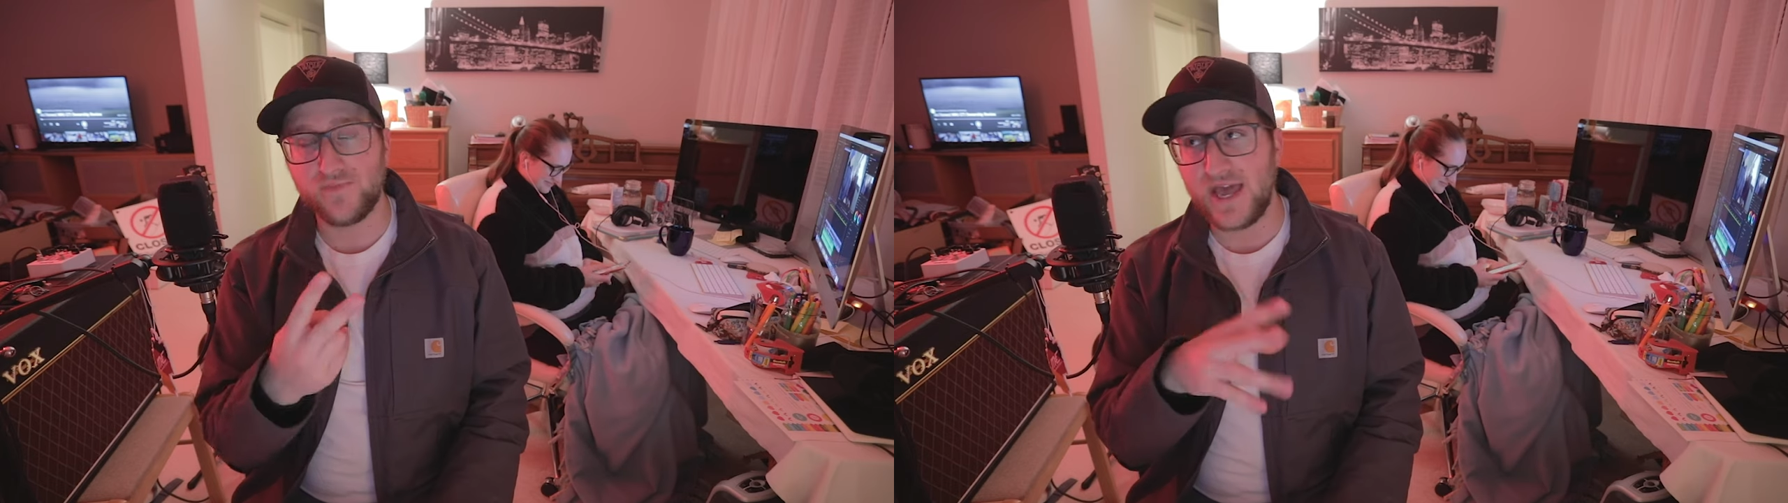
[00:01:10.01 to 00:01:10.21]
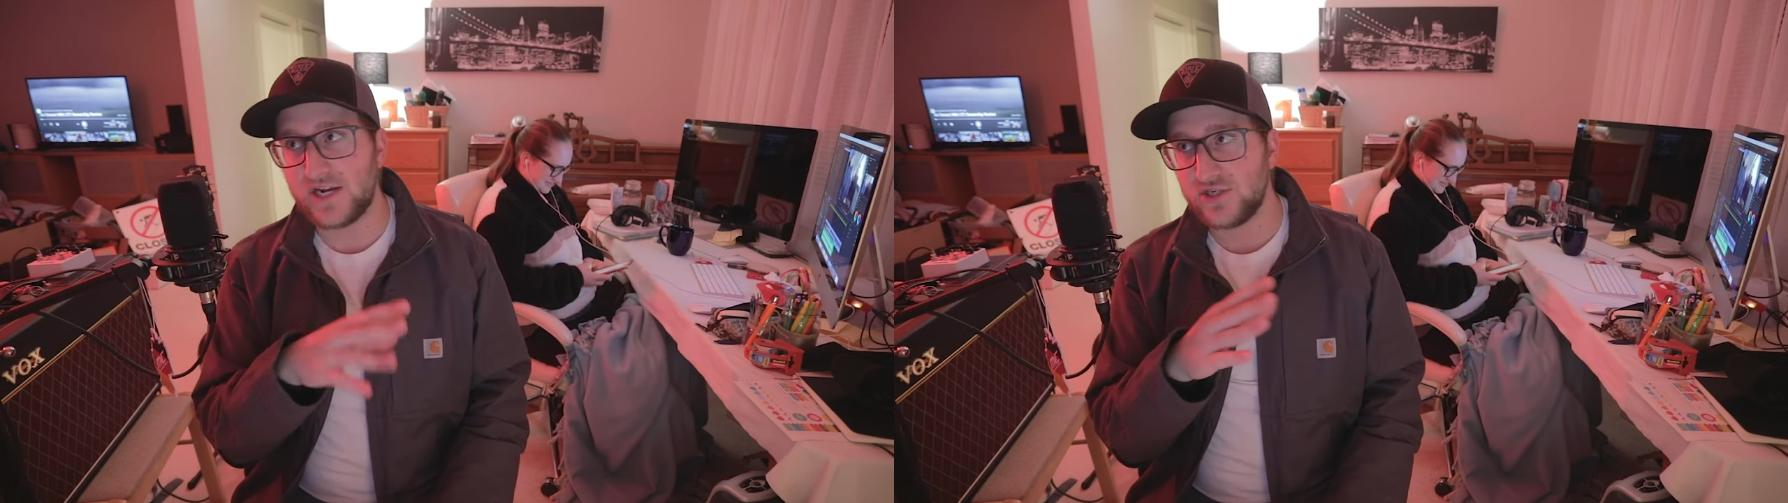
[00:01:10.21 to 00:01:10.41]

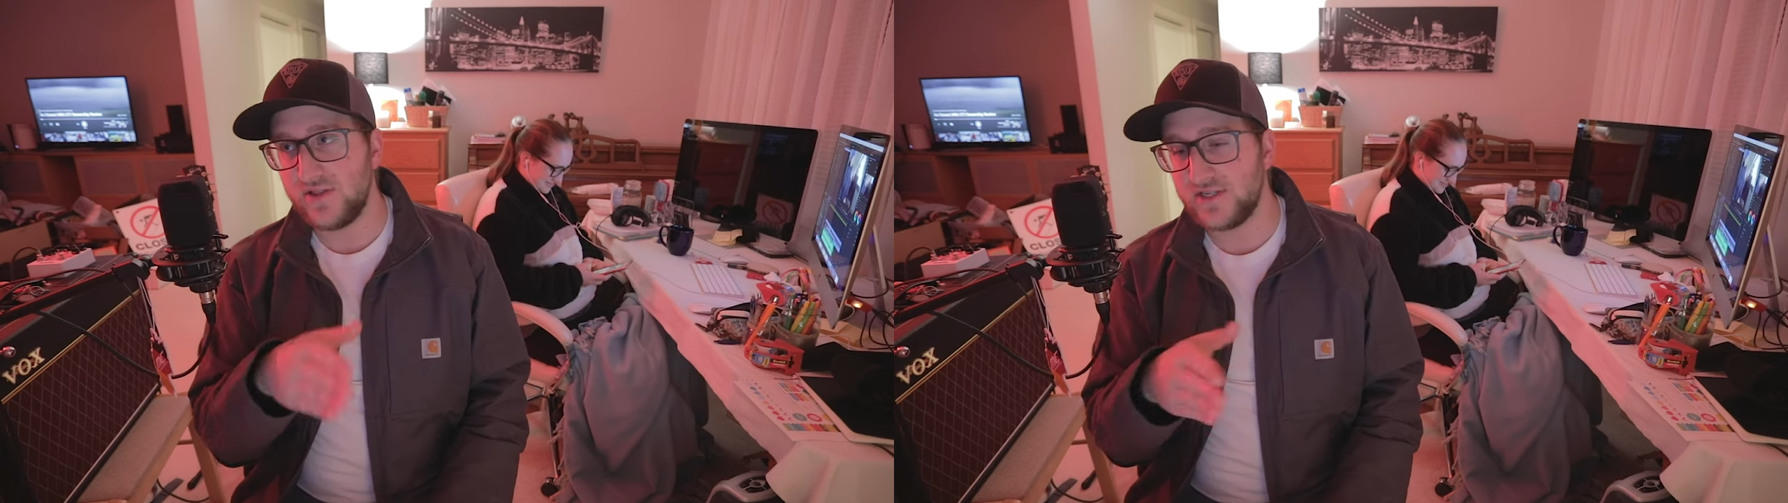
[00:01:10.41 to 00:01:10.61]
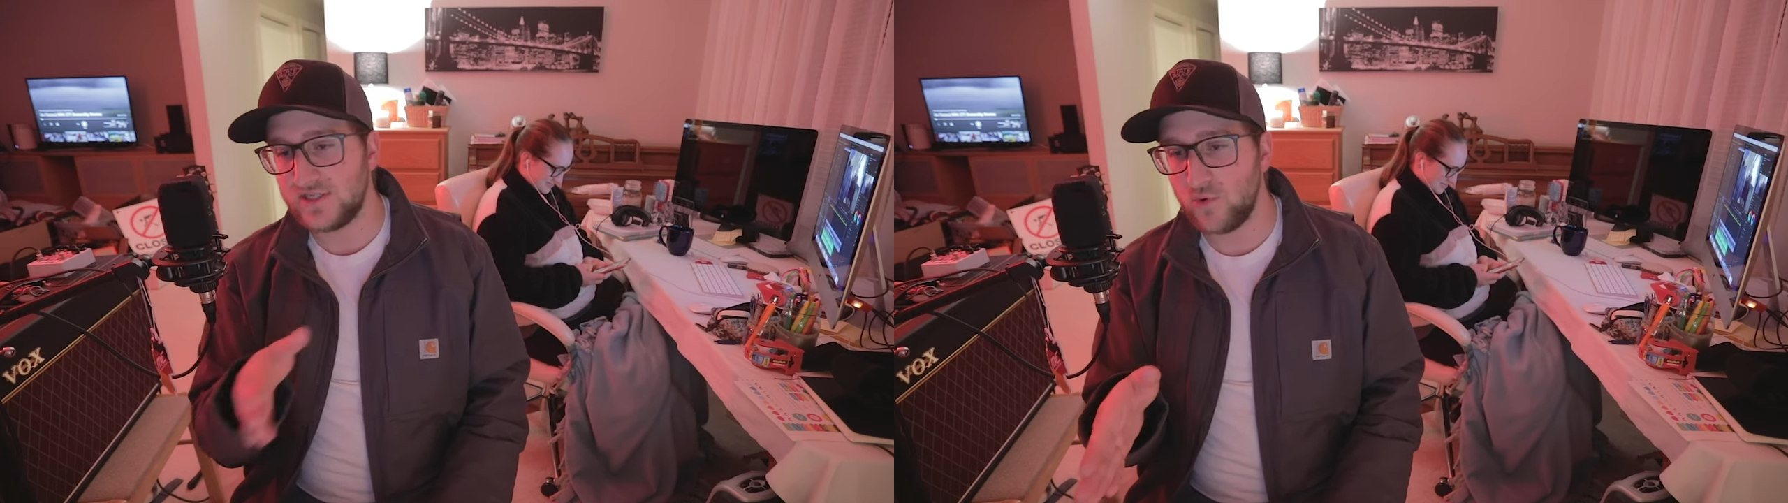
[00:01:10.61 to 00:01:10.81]
actually,
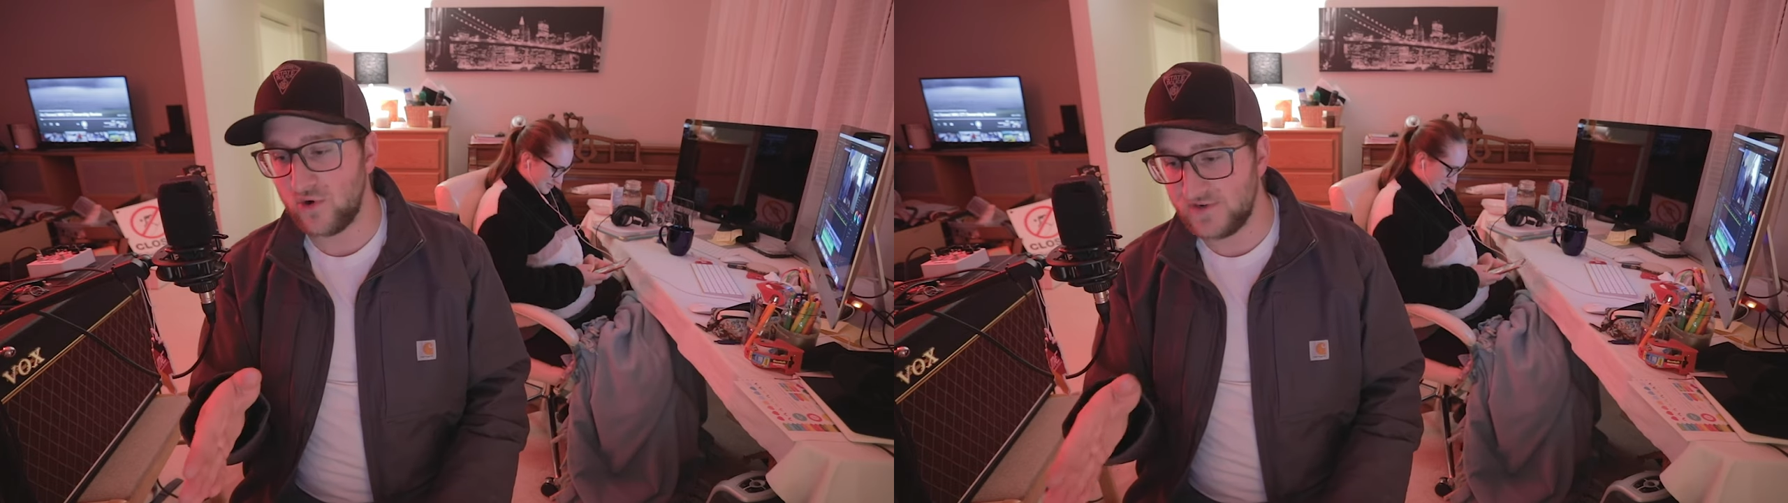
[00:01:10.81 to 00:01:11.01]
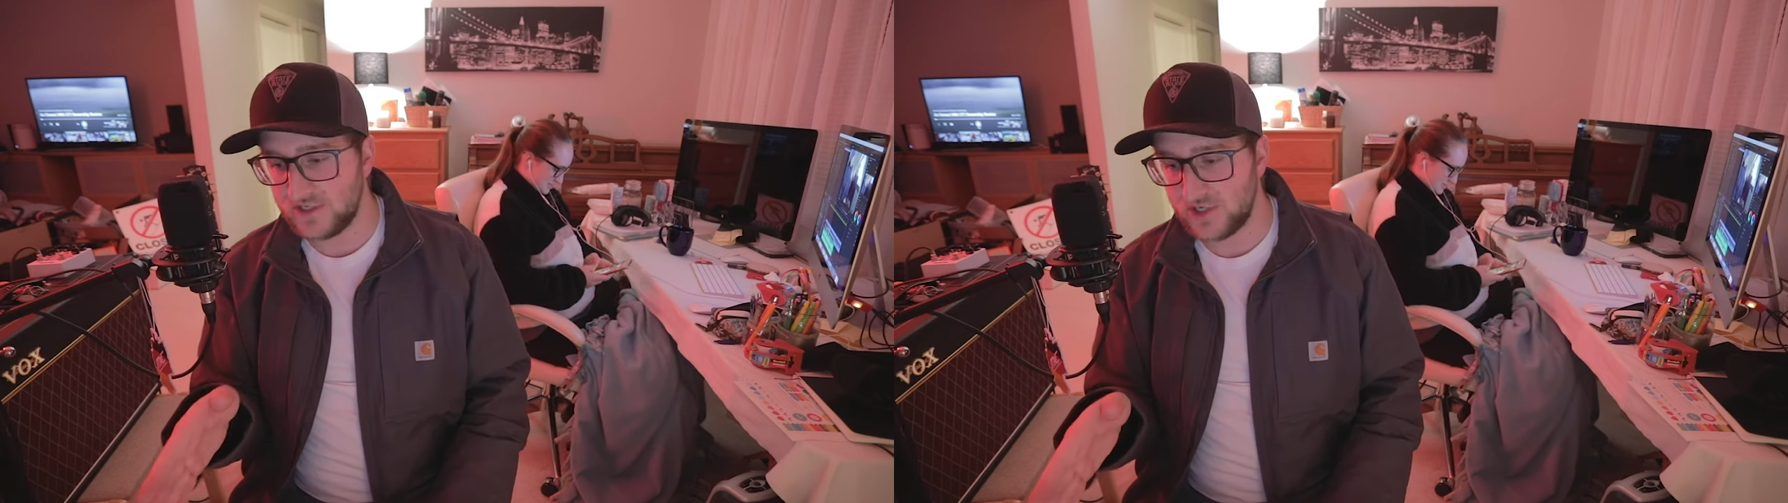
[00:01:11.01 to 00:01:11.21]
this is more
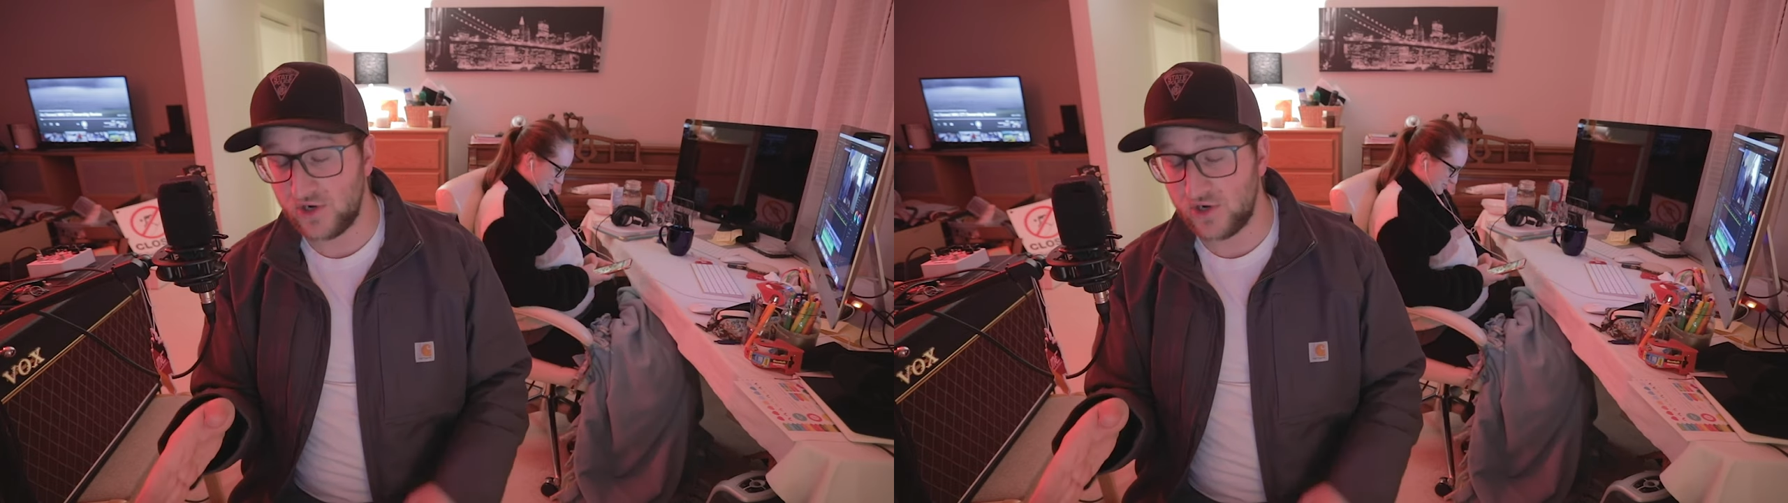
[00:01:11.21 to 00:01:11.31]
of just